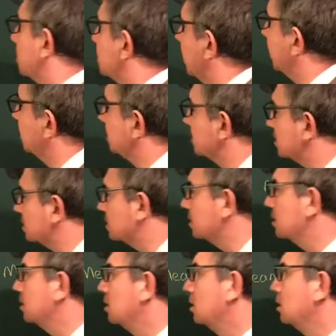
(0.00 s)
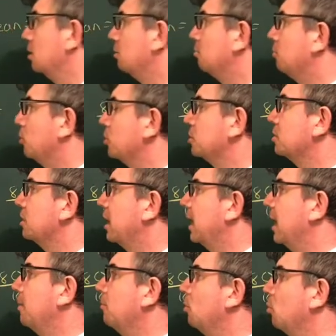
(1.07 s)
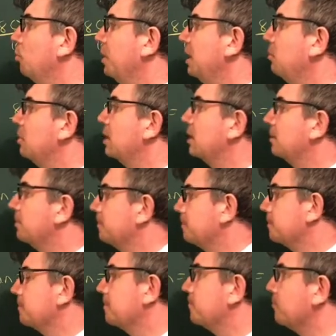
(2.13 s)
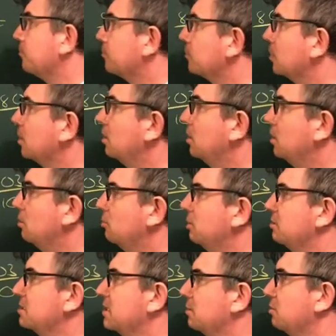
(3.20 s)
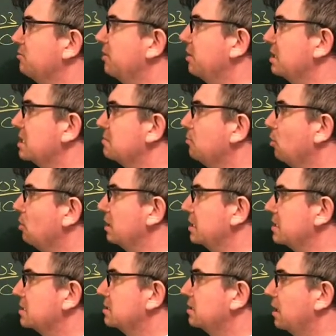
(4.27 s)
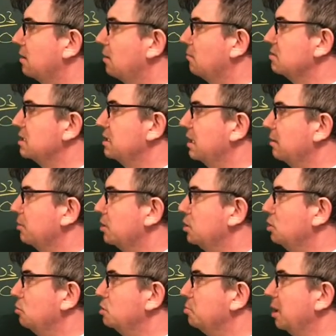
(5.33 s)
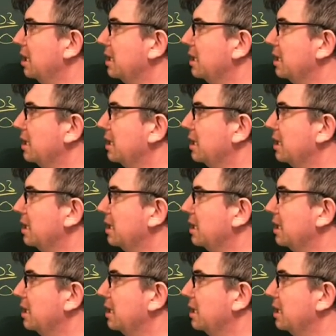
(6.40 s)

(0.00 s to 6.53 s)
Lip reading: scientists, but we will stick with very small lists. They're obviously dealing with huge big